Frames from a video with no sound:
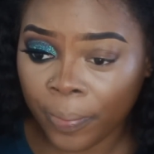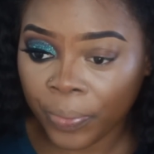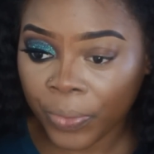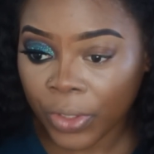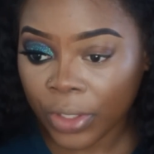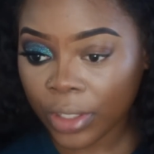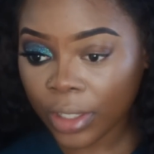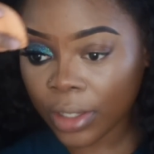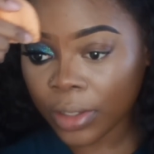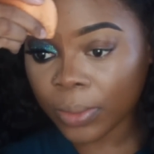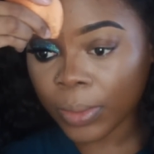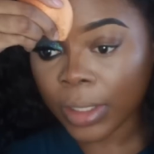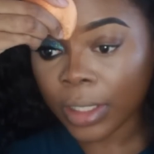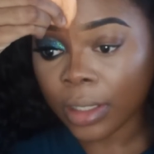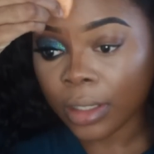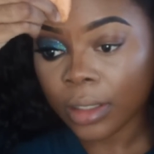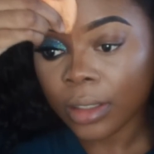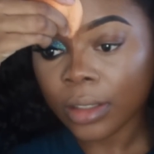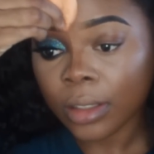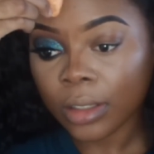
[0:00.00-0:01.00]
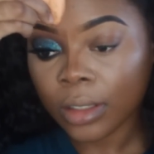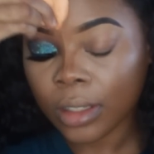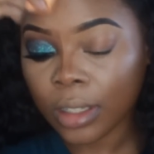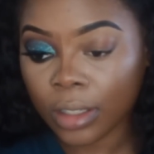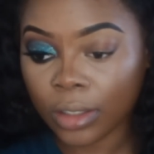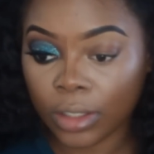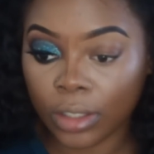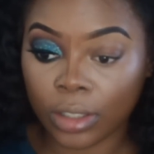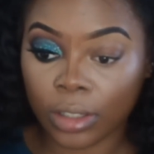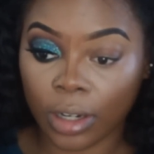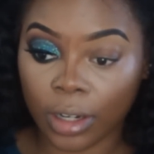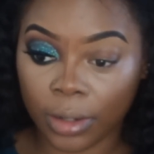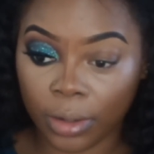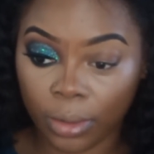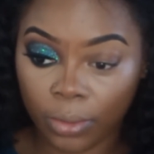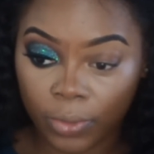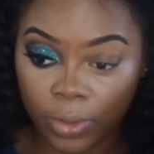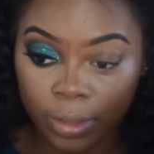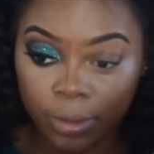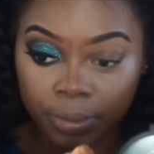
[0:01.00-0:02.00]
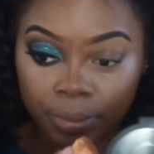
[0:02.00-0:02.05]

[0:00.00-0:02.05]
Excuse me. And start over.